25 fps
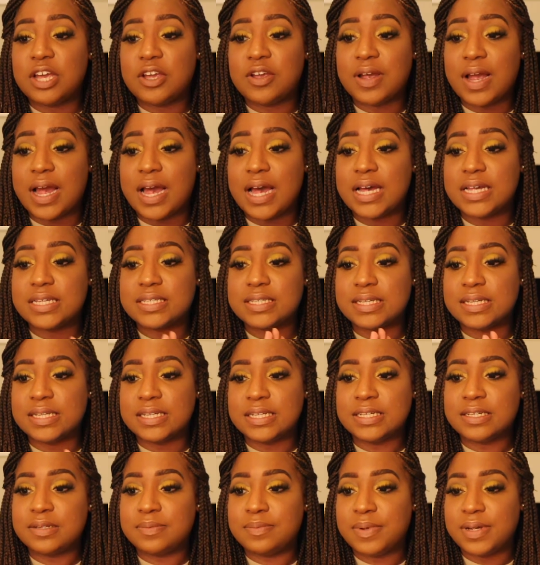you guys a
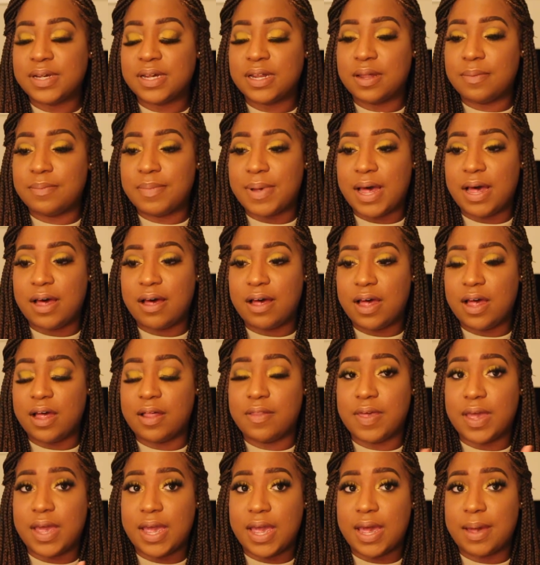little bit about how
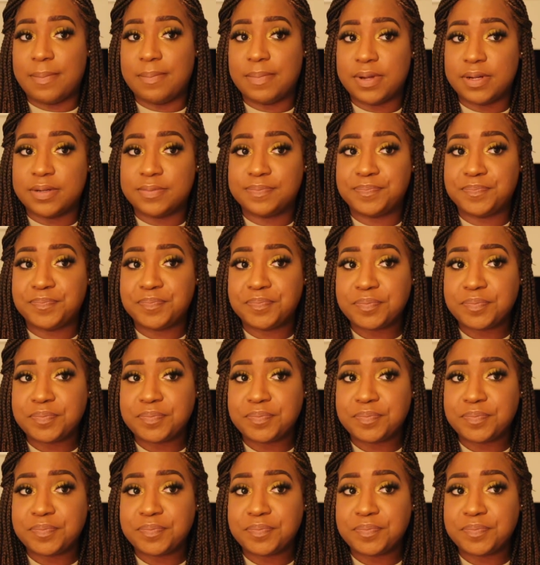that happened.